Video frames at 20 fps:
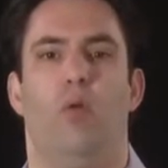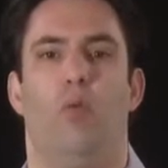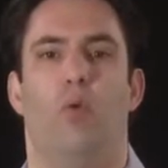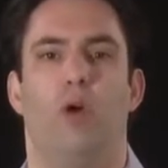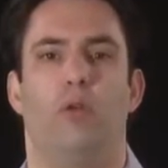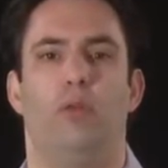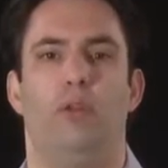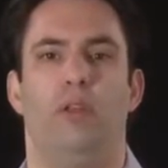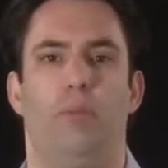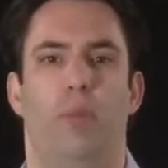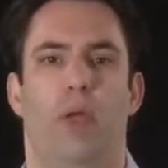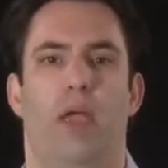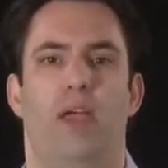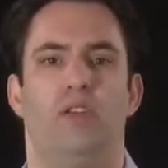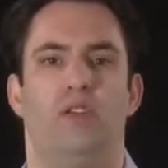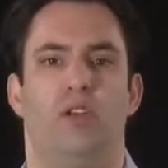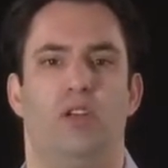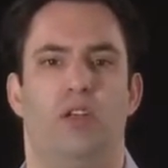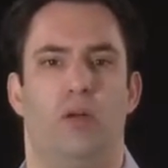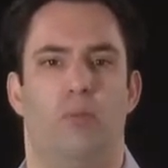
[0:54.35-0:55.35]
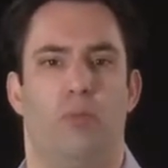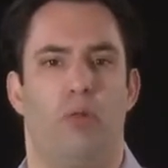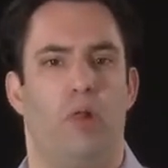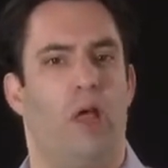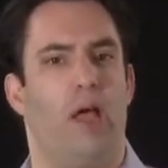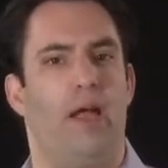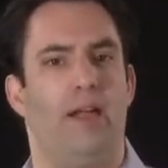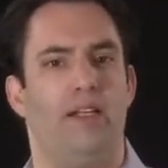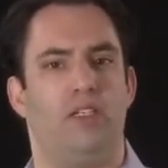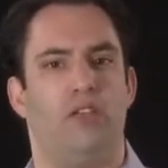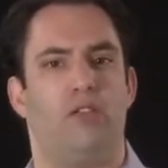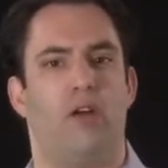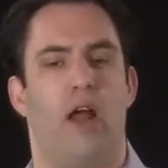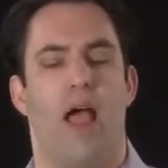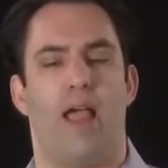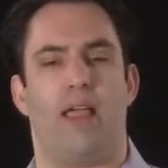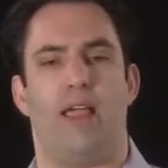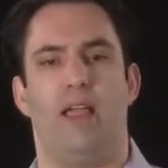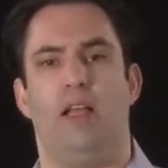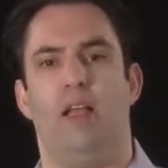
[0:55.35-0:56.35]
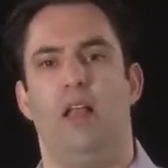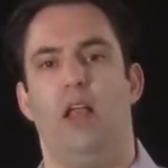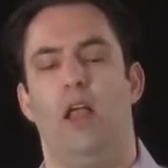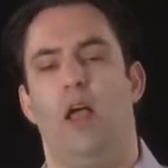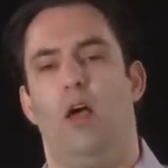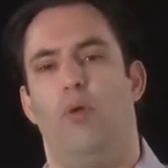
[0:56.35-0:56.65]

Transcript: work with the patient, compliance tracking.